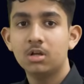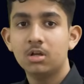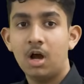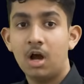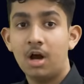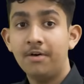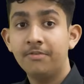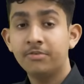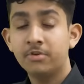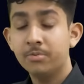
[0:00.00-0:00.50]

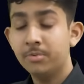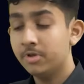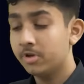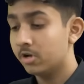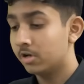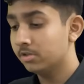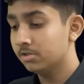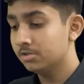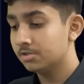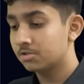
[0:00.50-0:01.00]
After we
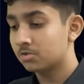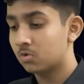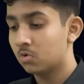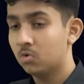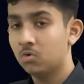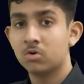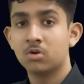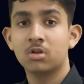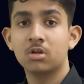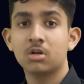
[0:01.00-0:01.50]
run this
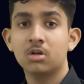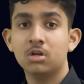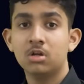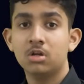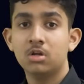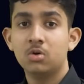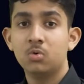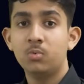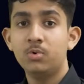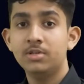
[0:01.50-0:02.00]
code,
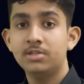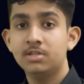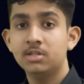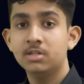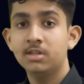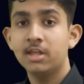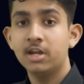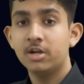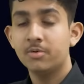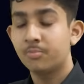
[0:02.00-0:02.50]
we see
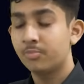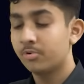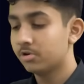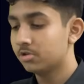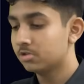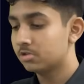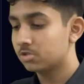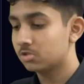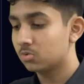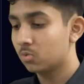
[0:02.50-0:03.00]
that it
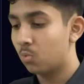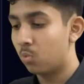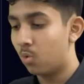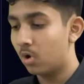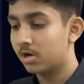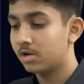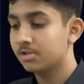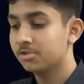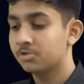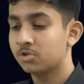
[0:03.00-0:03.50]
prints
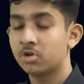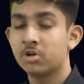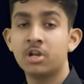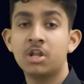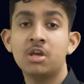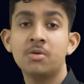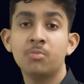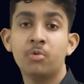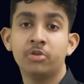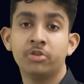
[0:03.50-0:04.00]
what is your
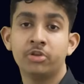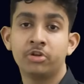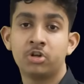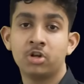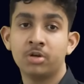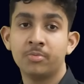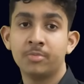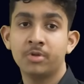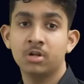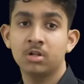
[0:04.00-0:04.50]
name on the
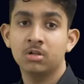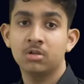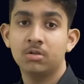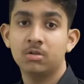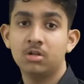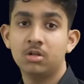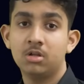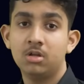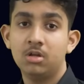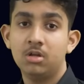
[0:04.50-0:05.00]
terminal.
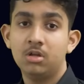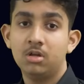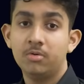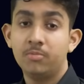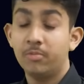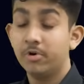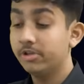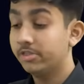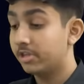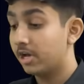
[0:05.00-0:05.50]

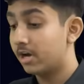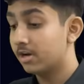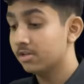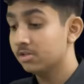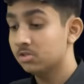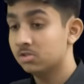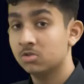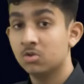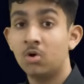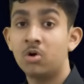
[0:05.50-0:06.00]
But that
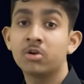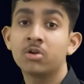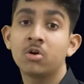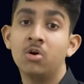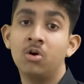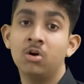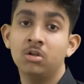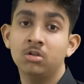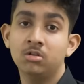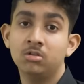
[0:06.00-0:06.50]
is not
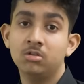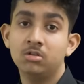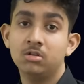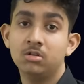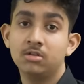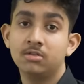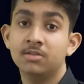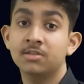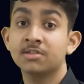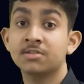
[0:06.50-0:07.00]
all.
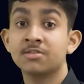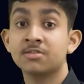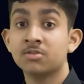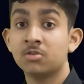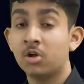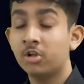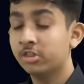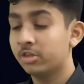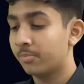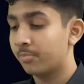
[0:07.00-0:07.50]
This is
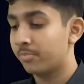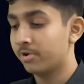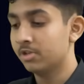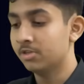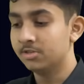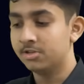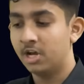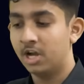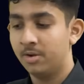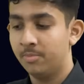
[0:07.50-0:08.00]
not the
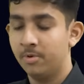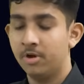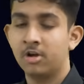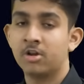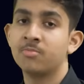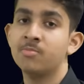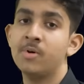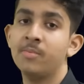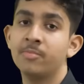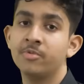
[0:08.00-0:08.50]
print statement,
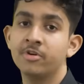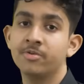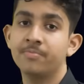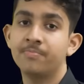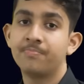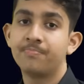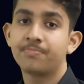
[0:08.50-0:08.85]
remember.